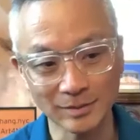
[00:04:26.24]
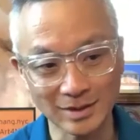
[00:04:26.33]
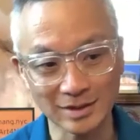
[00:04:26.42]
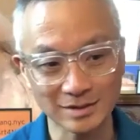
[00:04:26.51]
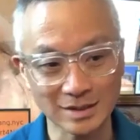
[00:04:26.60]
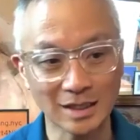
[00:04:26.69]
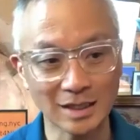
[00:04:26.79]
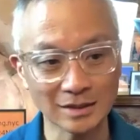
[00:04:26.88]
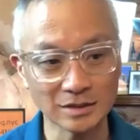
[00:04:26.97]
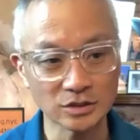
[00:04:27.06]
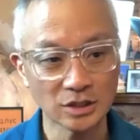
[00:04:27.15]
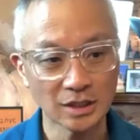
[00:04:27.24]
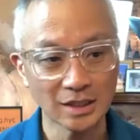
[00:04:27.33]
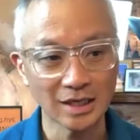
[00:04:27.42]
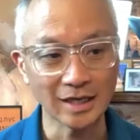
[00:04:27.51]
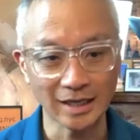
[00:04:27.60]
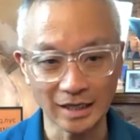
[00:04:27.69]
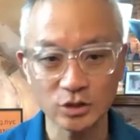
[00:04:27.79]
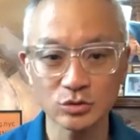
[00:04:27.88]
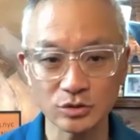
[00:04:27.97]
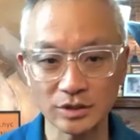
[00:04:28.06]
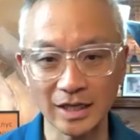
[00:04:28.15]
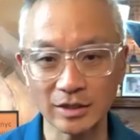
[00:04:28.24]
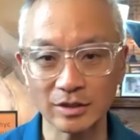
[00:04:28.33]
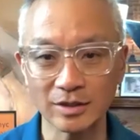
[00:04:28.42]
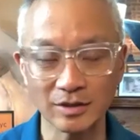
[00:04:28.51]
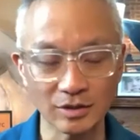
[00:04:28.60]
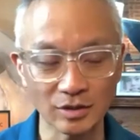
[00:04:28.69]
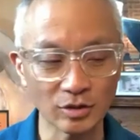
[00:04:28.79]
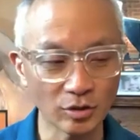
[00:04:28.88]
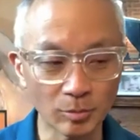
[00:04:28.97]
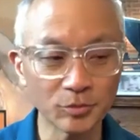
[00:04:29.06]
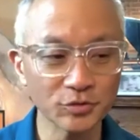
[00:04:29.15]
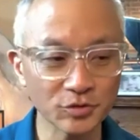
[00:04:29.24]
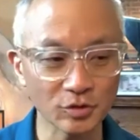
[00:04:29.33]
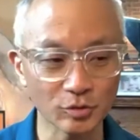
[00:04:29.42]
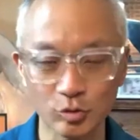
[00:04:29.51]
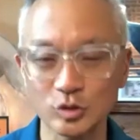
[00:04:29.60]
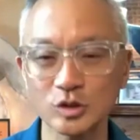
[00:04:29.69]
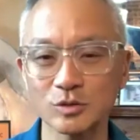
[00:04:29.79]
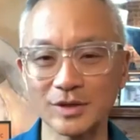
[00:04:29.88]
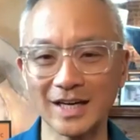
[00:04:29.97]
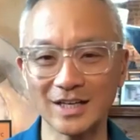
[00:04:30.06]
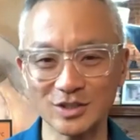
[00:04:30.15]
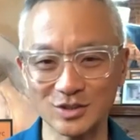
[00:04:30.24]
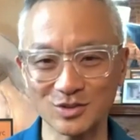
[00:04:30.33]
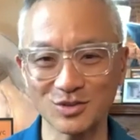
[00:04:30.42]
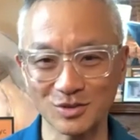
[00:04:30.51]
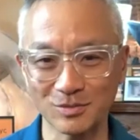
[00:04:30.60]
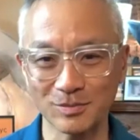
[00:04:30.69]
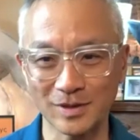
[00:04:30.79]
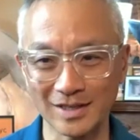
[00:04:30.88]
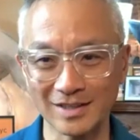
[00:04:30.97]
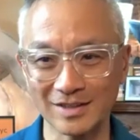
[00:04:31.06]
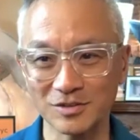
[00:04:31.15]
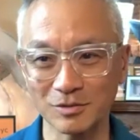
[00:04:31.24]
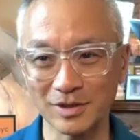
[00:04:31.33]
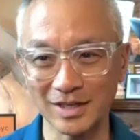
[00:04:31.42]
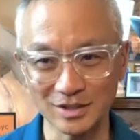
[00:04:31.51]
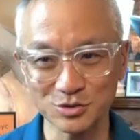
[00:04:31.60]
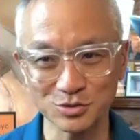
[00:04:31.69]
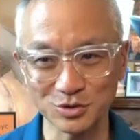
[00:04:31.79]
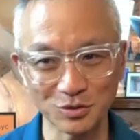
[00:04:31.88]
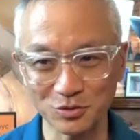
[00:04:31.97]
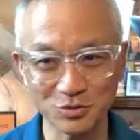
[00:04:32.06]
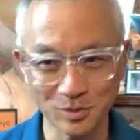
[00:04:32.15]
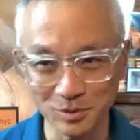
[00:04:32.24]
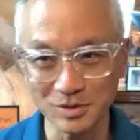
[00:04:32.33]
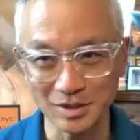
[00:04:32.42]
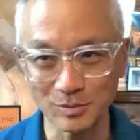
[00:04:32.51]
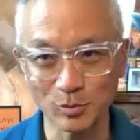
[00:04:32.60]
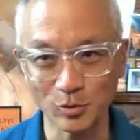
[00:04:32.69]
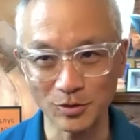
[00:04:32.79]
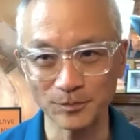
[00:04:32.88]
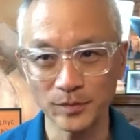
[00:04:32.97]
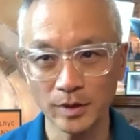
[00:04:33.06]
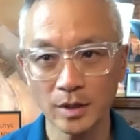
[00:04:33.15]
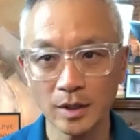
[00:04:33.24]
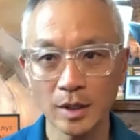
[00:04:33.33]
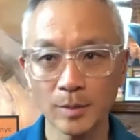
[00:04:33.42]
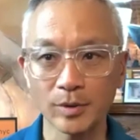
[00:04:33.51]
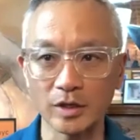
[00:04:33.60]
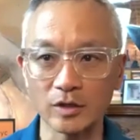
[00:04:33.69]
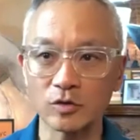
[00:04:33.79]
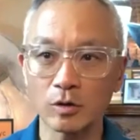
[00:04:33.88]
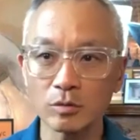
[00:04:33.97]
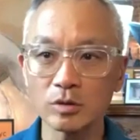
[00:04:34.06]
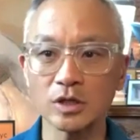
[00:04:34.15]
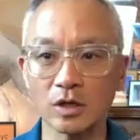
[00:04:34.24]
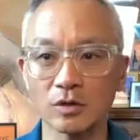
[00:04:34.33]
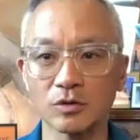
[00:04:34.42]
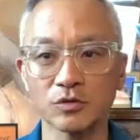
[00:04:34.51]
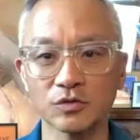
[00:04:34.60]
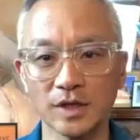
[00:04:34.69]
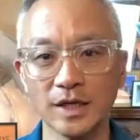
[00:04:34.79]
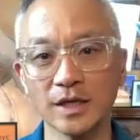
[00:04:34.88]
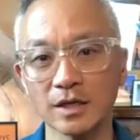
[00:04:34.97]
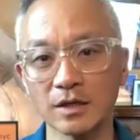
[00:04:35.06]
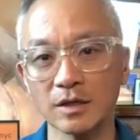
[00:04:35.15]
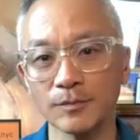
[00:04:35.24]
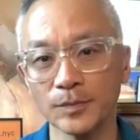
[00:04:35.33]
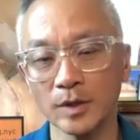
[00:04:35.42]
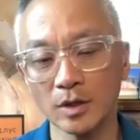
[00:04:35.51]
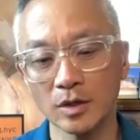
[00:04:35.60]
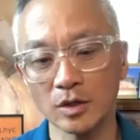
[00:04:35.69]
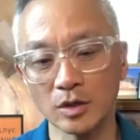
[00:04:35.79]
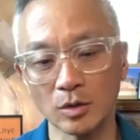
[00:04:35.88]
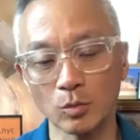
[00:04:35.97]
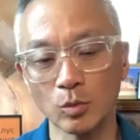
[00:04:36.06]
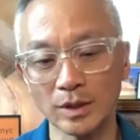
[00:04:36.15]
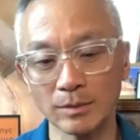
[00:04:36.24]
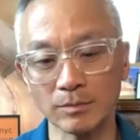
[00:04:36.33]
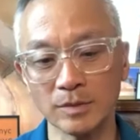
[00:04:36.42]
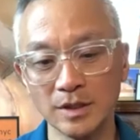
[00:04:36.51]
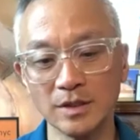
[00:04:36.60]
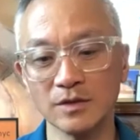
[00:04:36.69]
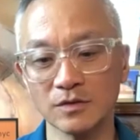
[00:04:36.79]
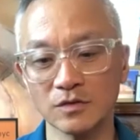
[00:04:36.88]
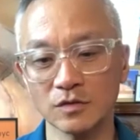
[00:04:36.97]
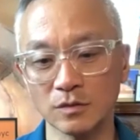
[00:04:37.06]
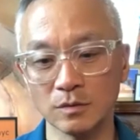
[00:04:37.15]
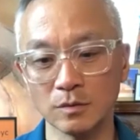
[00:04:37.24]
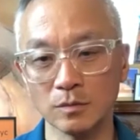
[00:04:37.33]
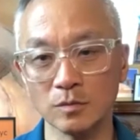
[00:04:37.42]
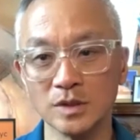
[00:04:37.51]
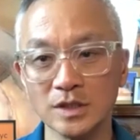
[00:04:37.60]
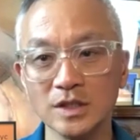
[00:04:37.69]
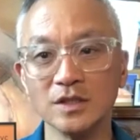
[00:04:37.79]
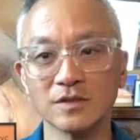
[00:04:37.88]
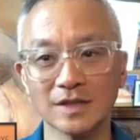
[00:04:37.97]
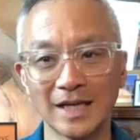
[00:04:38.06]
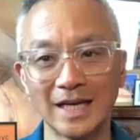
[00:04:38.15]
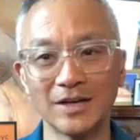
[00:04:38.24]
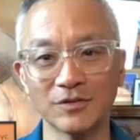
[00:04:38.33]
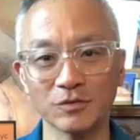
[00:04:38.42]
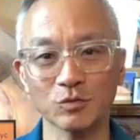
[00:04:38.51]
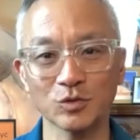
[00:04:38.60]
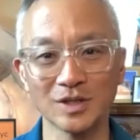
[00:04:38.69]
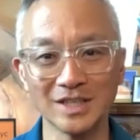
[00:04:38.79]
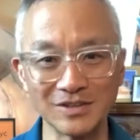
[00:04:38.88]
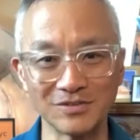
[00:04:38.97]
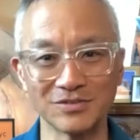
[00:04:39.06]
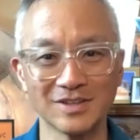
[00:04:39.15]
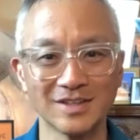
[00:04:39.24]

I got to college, I actually had an almost allergic reaction to the pot. And so I actually don't smoke anymore. But I totally understand, what it means to need to have relief